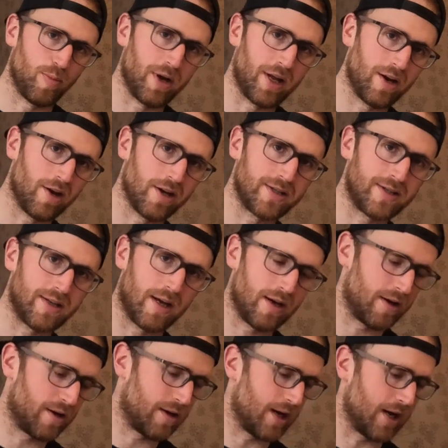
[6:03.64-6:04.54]
bit
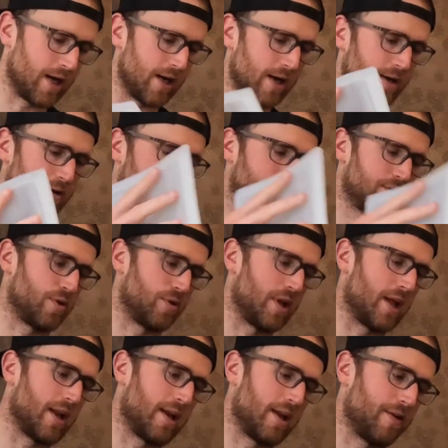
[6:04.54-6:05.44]
nicer, so
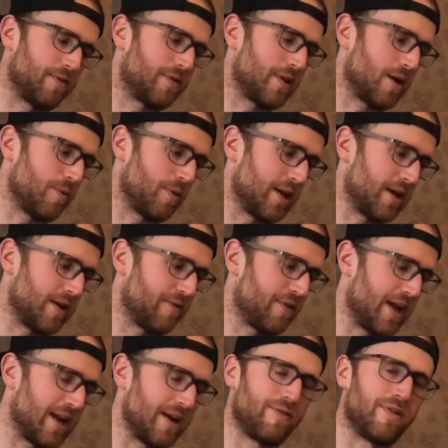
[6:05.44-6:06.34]
then if
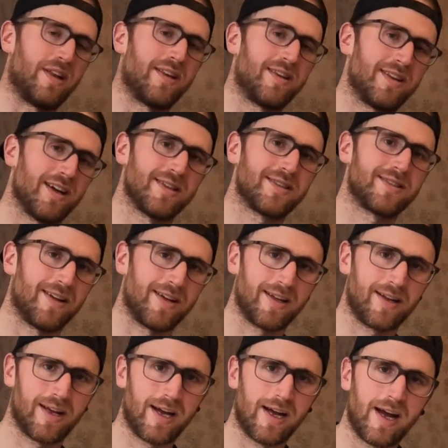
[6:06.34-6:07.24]
anything does
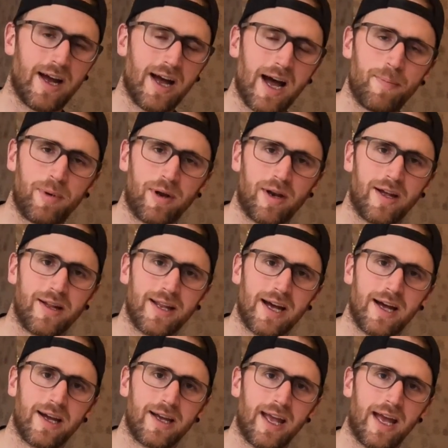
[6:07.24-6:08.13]
happen like
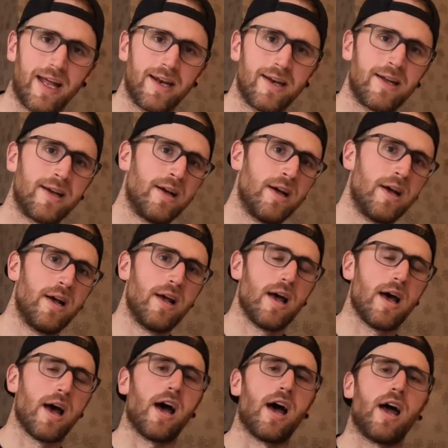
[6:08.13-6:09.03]
that again,
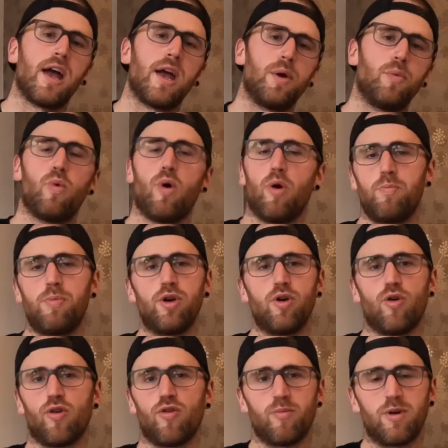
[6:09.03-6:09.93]
it won't be
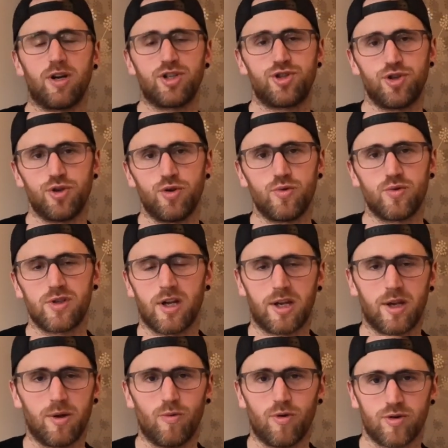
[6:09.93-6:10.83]
all over my shoes
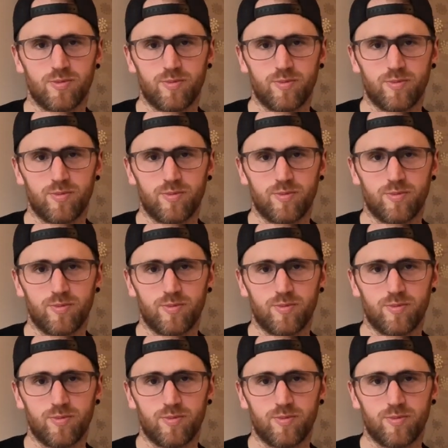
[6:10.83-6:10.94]
like it was